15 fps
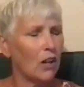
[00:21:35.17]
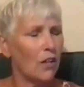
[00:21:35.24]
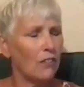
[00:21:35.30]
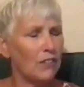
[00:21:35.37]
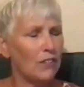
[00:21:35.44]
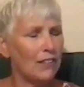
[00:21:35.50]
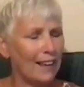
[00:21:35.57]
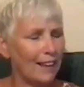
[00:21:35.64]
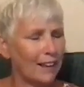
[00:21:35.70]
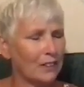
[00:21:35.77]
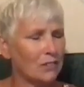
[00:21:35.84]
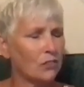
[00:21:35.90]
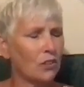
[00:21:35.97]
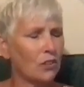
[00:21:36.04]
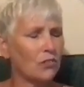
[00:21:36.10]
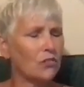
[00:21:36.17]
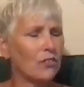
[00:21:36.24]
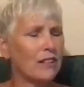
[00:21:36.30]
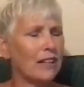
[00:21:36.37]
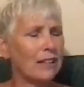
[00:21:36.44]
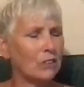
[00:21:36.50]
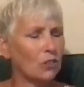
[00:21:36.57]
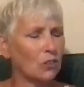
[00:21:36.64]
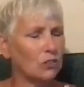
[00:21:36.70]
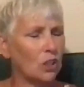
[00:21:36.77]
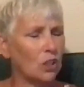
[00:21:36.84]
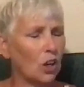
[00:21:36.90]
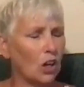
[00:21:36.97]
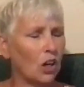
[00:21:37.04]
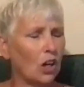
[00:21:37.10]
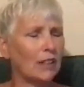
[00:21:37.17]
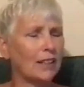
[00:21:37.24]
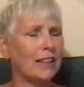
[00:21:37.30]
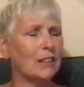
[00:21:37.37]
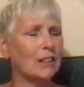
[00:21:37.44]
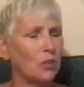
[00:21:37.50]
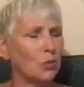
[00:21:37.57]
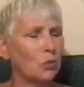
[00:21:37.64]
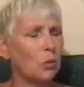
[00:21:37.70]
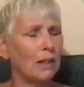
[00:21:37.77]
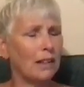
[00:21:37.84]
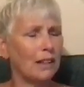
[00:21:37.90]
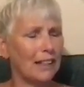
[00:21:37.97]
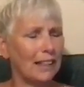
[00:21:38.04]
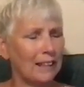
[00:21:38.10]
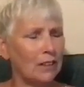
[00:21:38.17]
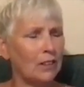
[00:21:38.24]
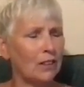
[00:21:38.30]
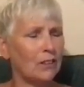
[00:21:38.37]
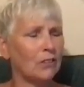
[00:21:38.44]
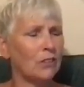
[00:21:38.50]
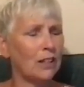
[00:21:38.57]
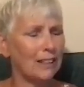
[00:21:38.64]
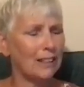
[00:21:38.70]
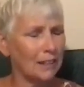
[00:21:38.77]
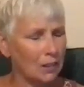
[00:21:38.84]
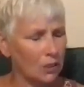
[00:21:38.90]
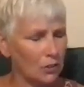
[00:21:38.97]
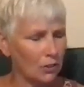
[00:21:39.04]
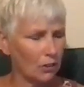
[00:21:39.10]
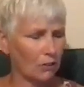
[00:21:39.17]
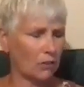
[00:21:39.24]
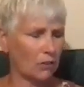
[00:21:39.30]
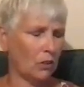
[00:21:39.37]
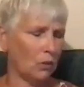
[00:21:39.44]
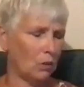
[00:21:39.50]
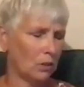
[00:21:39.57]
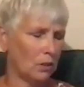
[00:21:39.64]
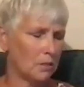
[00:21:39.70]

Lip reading: the essence that is God is within each of you.